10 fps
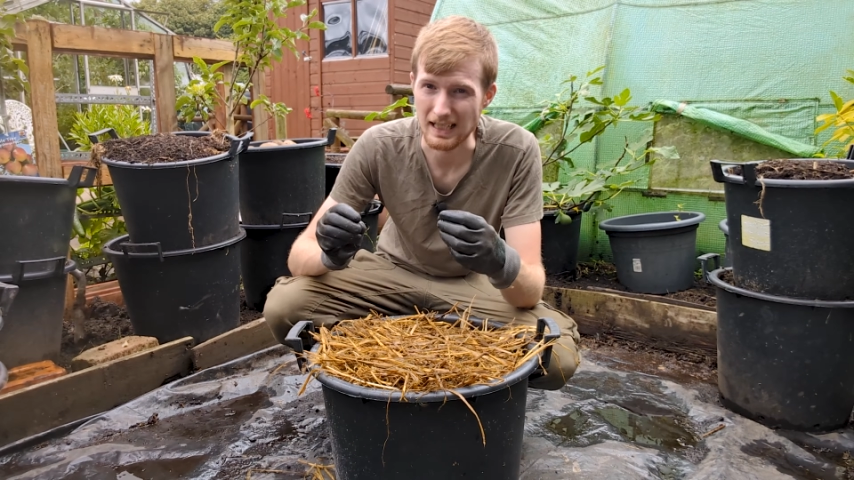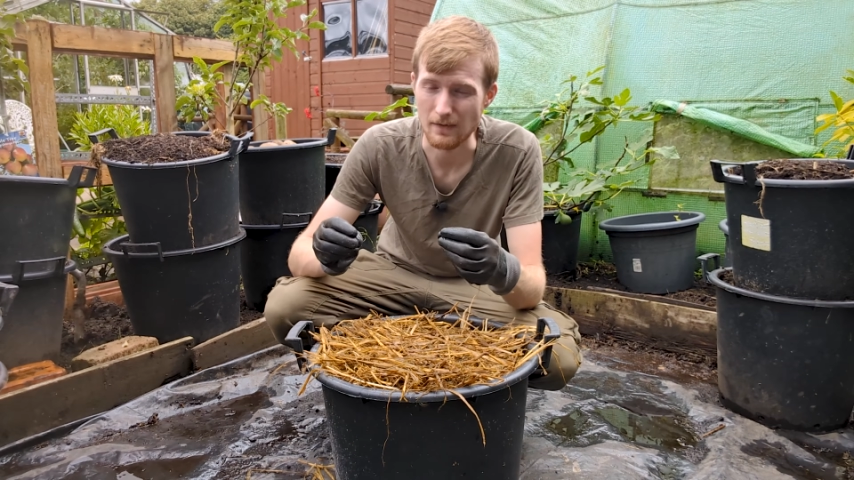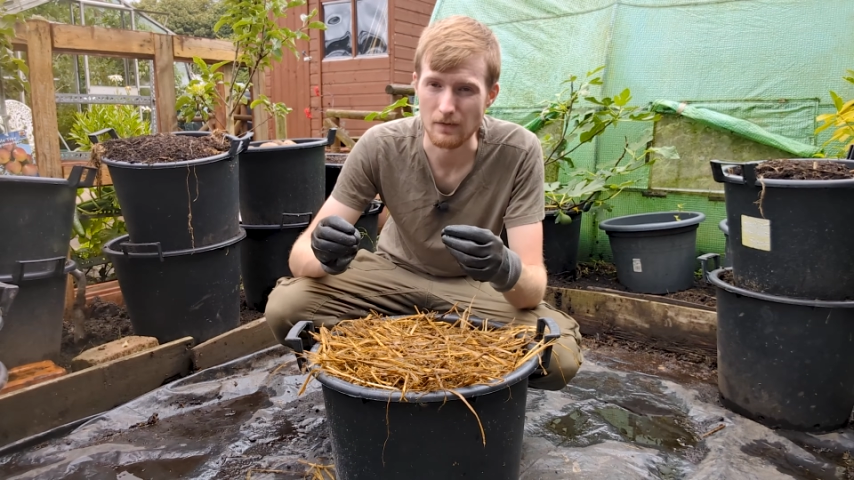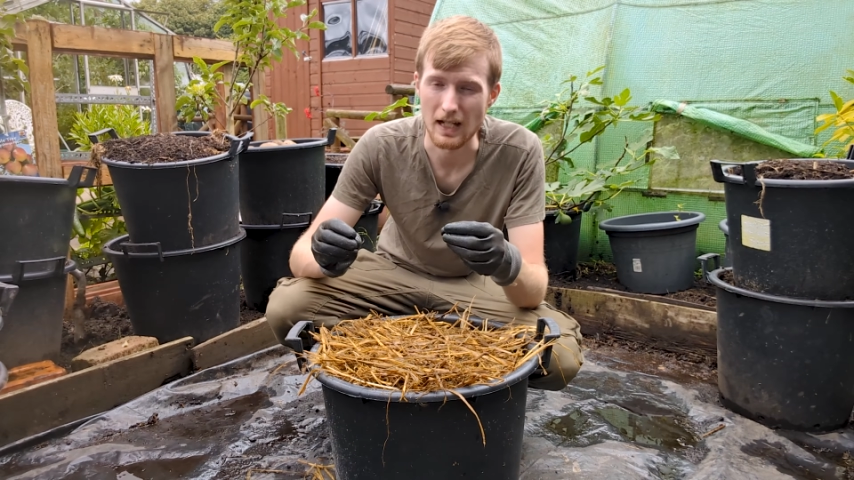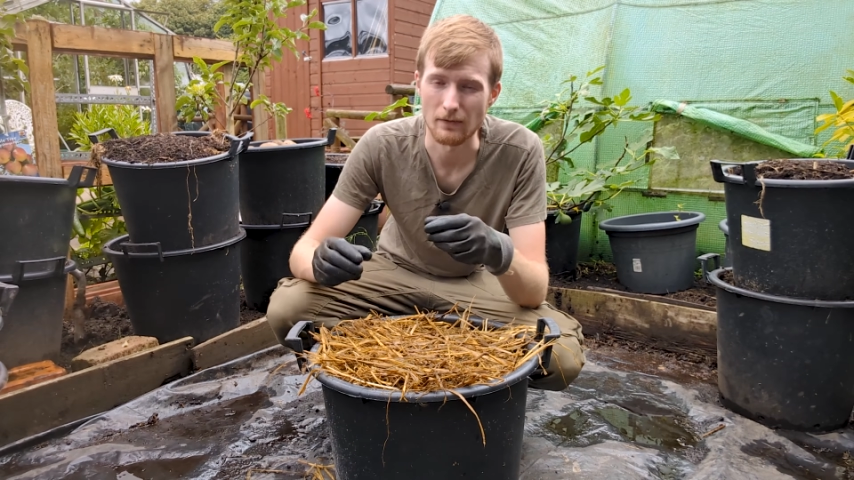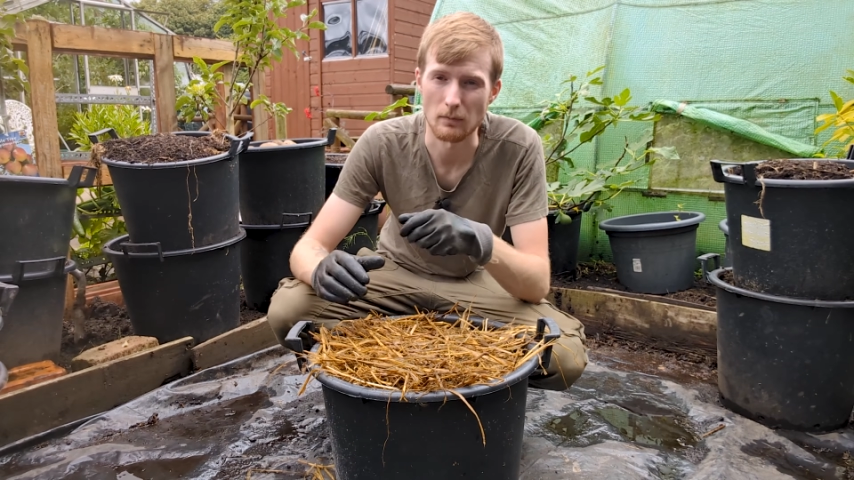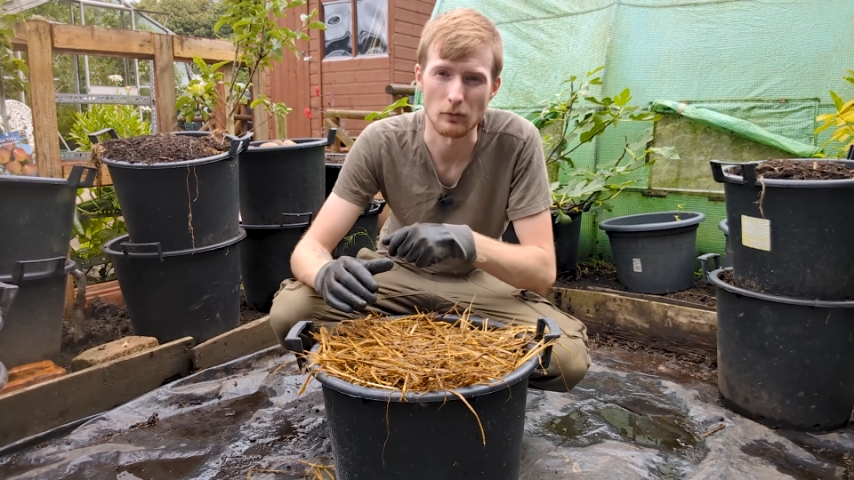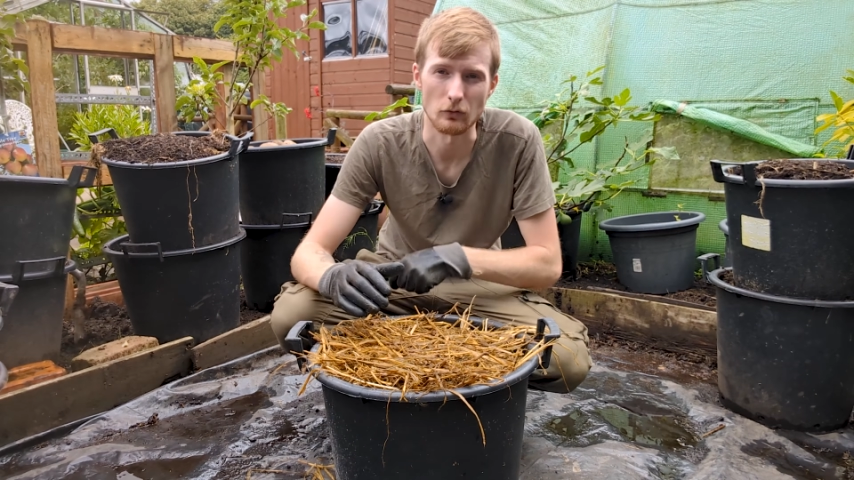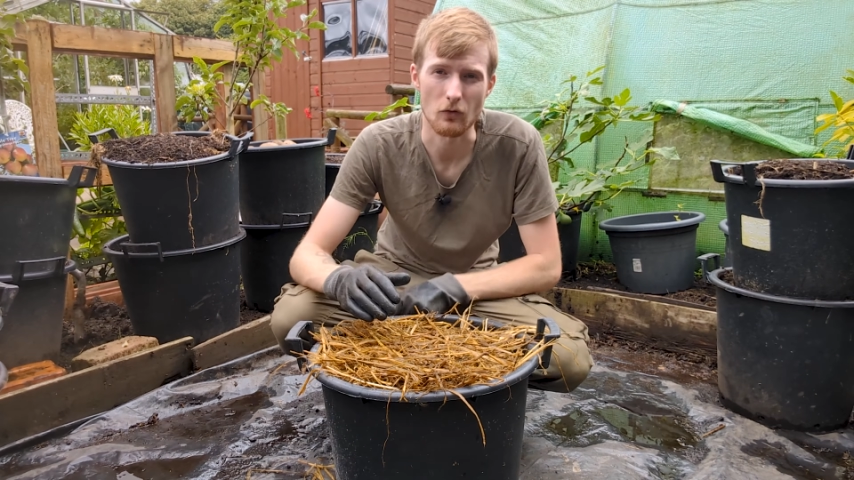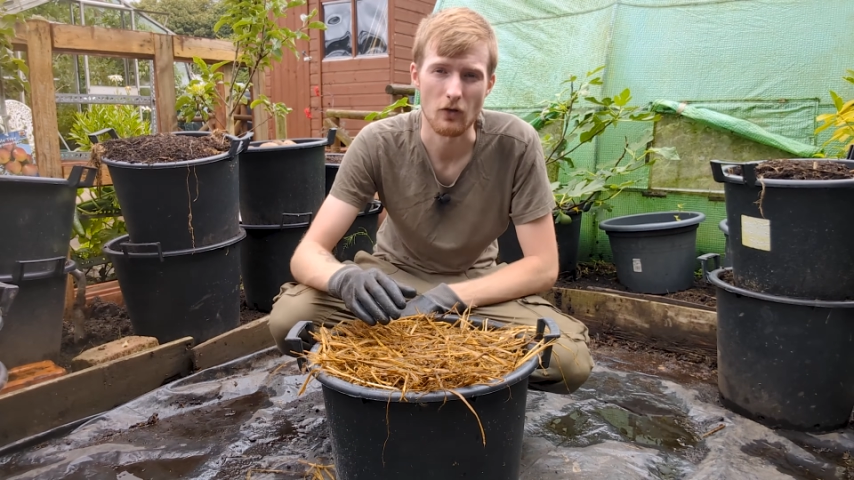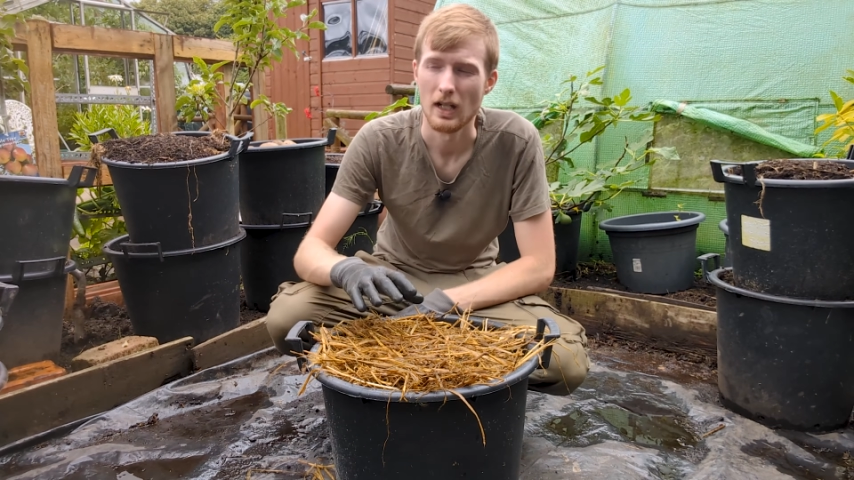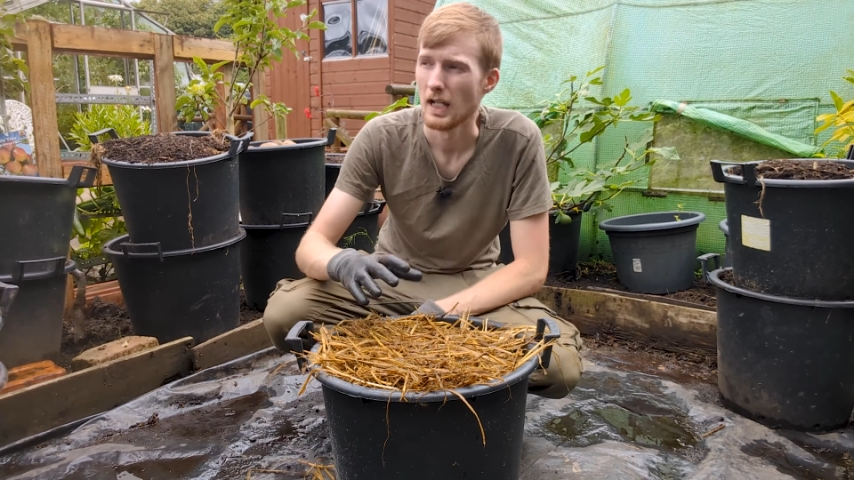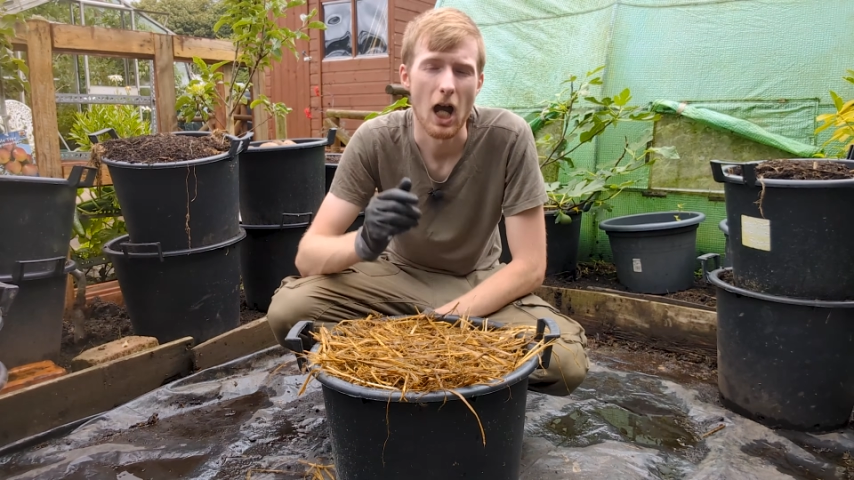if you have a mulch.